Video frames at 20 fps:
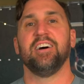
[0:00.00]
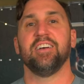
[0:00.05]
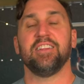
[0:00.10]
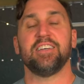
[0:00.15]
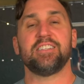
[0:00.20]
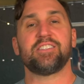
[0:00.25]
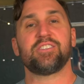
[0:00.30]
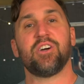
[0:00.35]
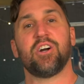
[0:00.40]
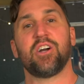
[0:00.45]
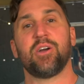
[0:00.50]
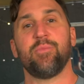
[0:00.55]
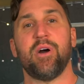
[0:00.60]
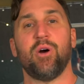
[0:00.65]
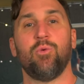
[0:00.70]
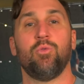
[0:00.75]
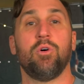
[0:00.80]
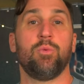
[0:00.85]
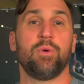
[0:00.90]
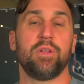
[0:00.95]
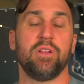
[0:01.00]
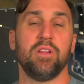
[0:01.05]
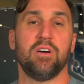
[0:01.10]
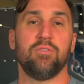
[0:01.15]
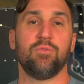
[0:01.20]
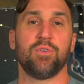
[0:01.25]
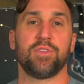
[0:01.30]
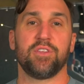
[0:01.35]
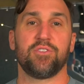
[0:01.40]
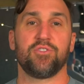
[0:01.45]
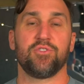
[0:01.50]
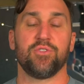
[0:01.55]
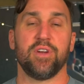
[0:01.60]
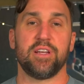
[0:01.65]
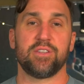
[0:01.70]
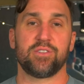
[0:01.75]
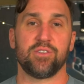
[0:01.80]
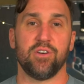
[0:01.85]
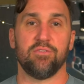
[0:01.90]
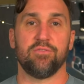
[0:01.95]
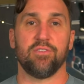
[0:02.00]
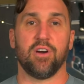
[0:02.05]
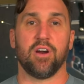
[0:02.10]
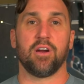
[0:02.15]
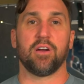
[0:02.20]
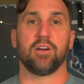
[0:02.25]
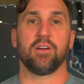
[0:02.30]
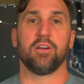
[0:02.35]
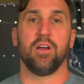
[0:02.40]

Let's talk about what we love with the tray so far.